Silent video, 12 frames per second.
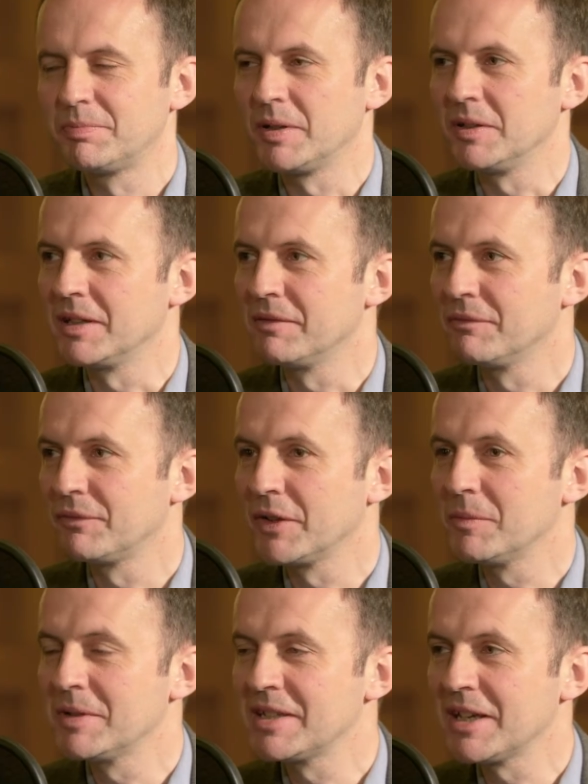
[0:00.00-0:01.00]
Brilliant.
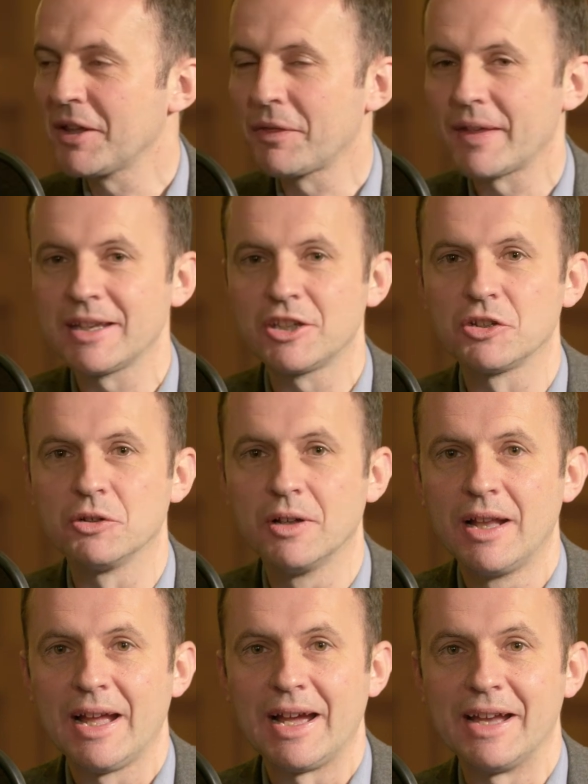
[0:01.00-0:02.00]
Phil, Mattea, thank you.
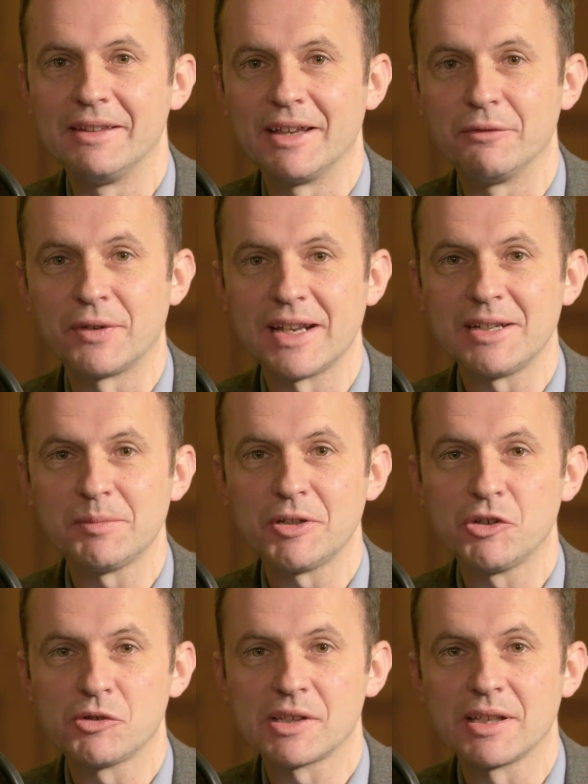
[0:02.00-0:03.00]
And for
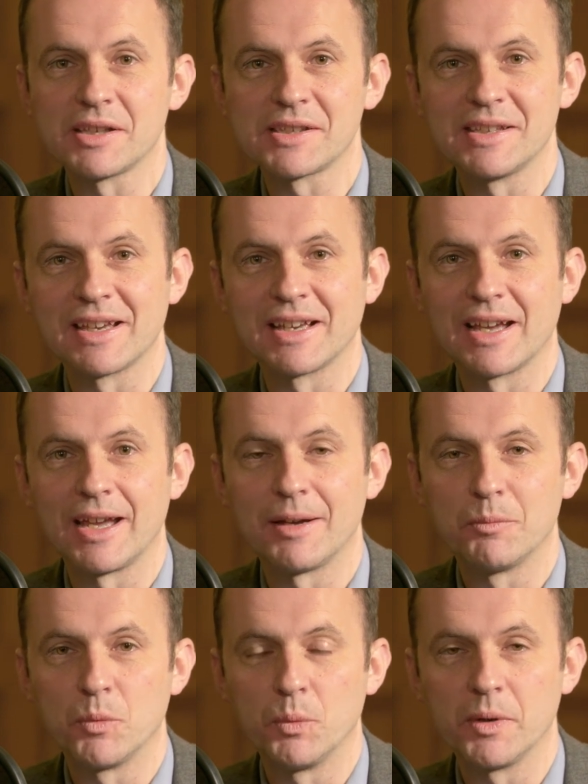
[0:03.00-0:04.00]
anybody who's listening,
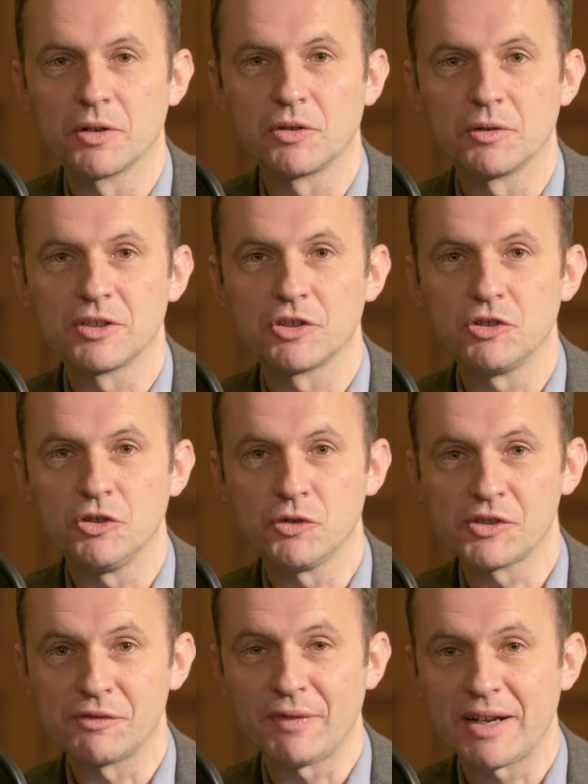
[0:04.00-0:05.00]
we're going to
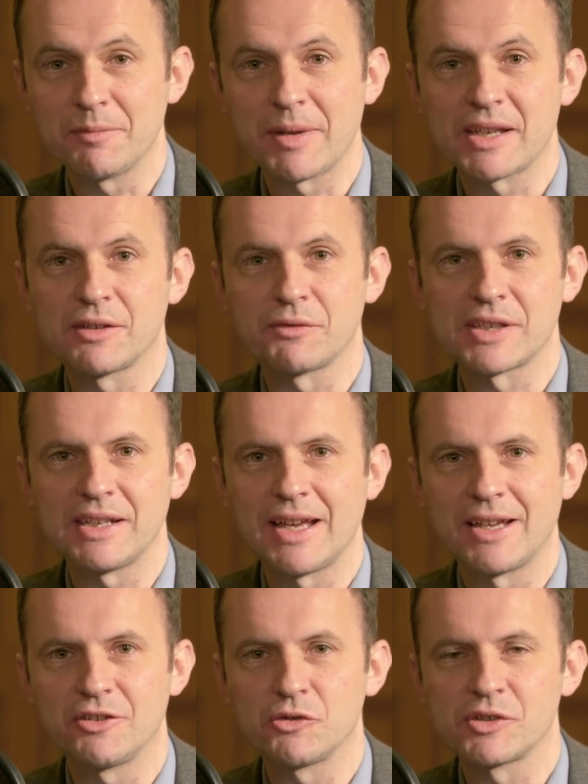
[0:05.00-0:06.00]
use the very best of St
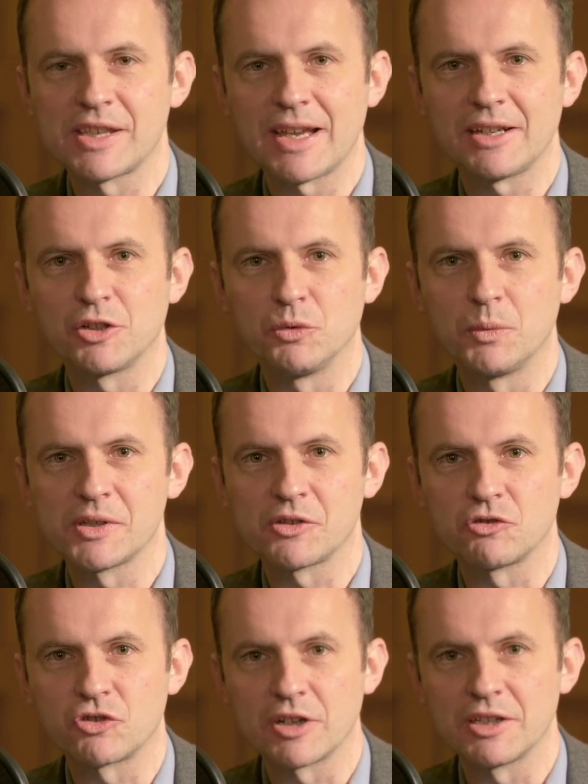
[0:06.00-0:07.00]
Andrews technical
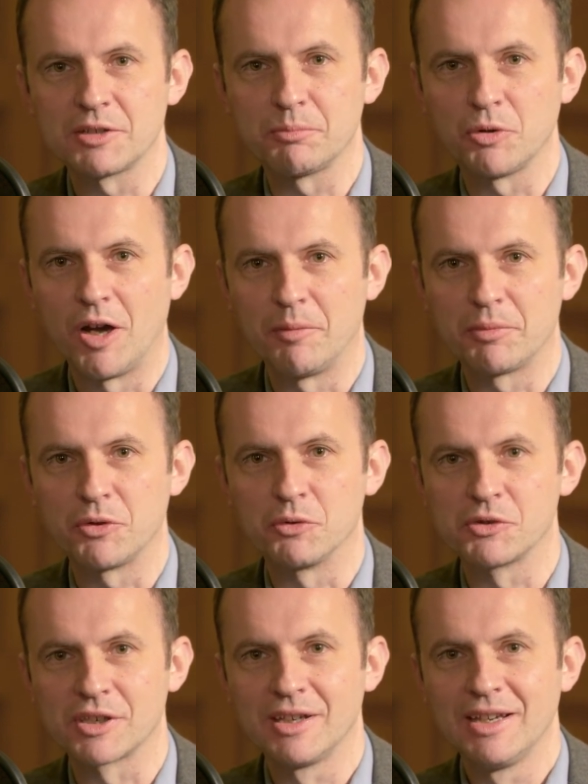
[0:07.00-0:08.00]
wizardry to put up
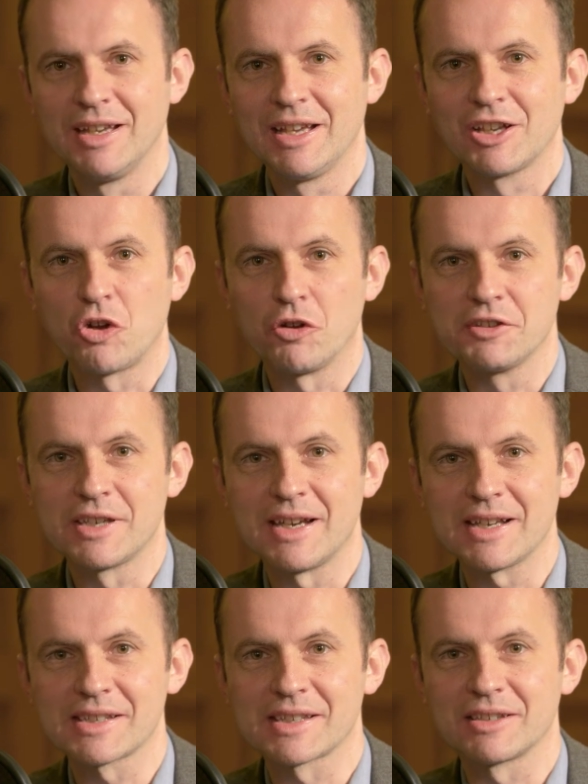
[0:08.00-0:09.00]
those
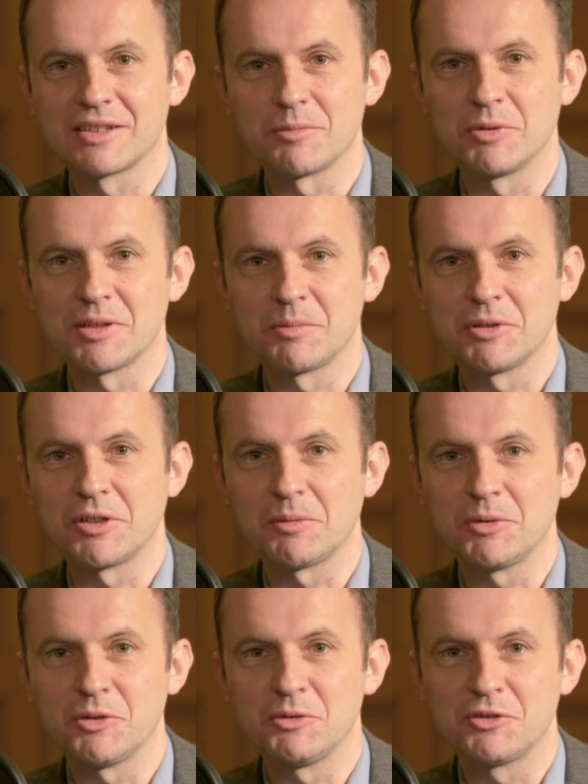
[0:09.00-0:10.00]
contacts,
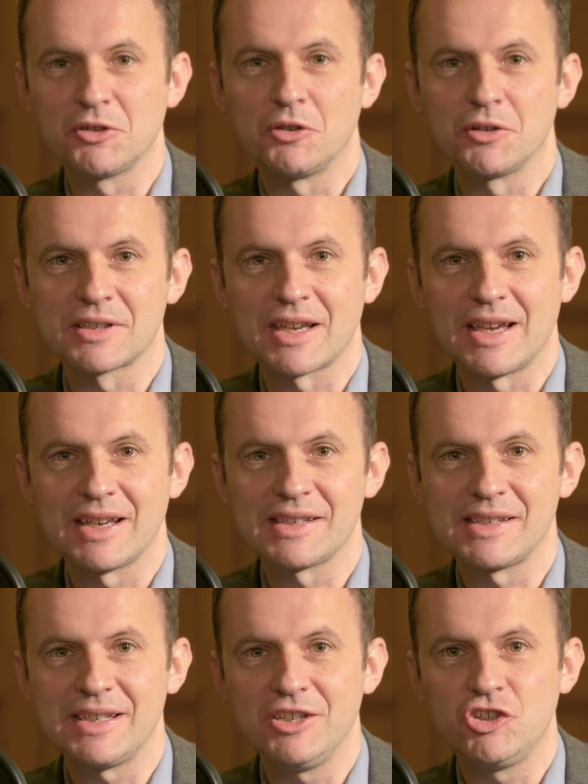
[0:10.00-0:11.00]

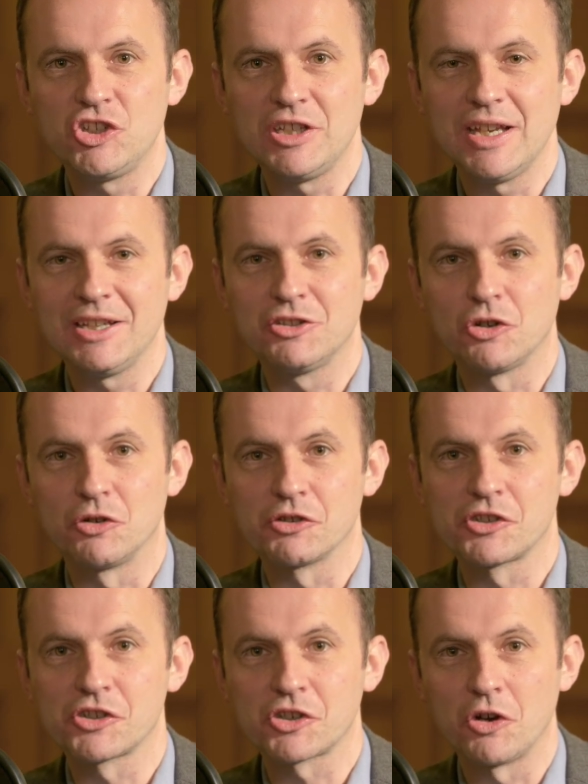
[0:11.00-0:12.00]

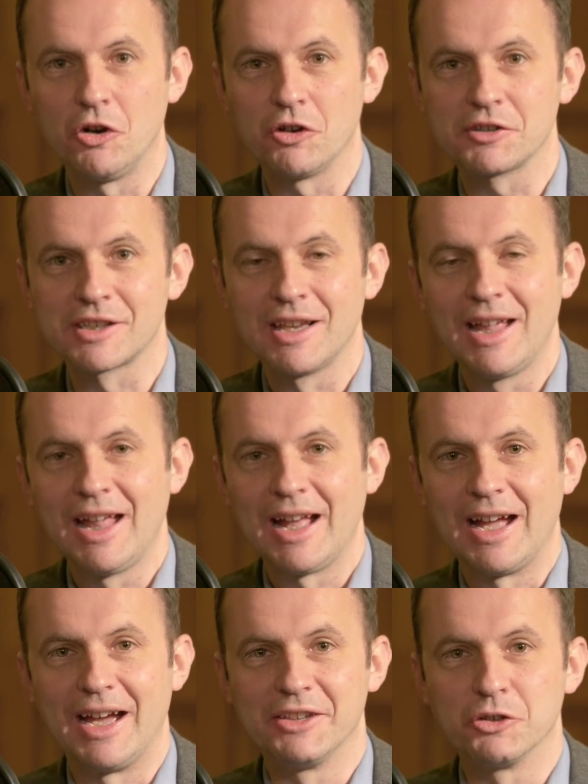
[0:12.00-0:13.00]
www.scga.scot,
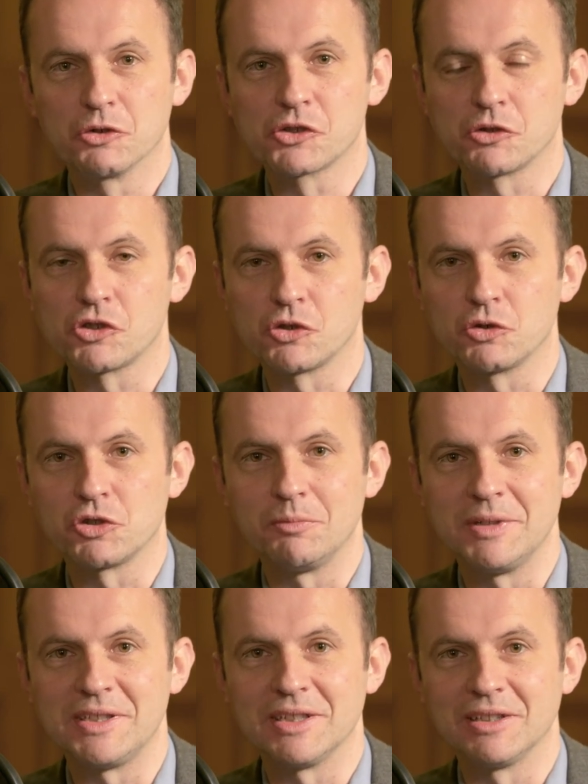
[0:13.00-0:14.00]
and also the social
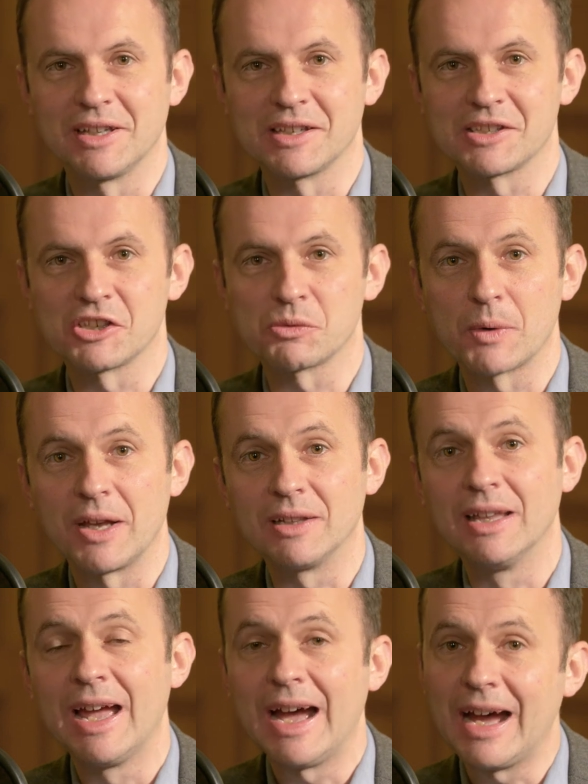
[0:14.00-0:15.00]
media links as
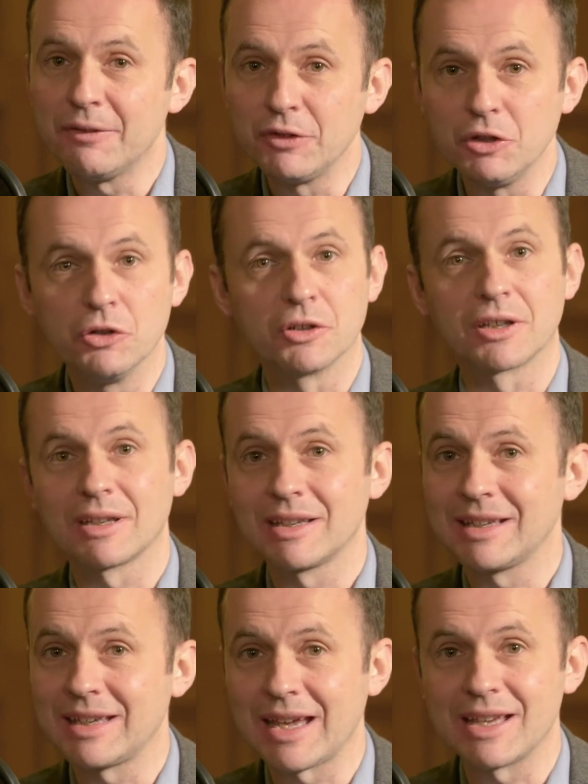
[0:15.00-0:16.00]
well. Have a look,
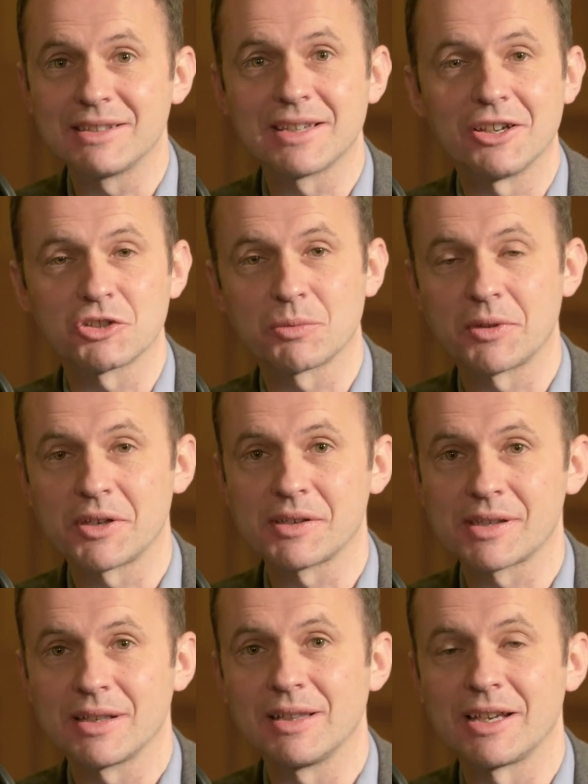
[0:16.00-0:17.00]
get in touch with
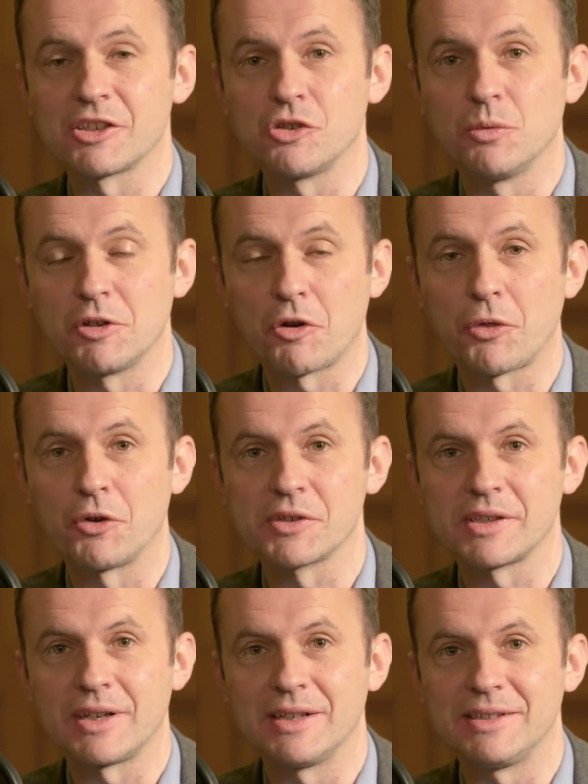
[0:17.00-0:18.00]
us, let us know what your
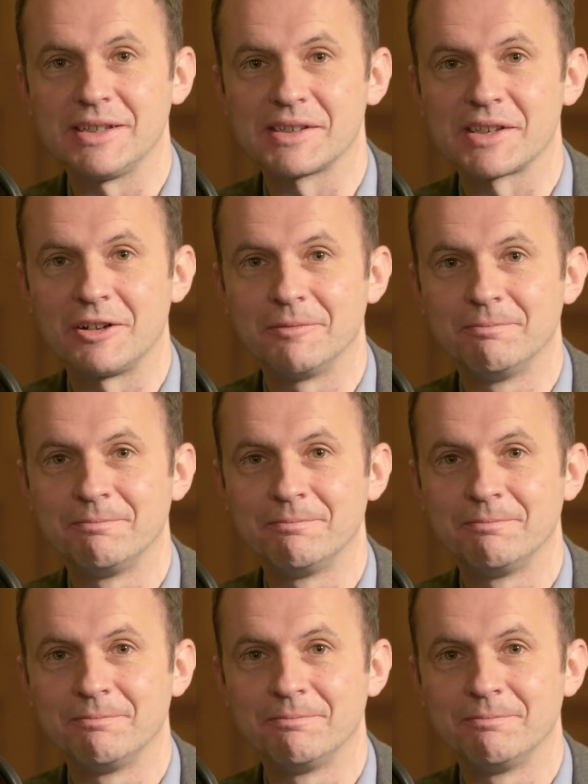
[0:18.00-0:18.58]
thoughts and ideas are.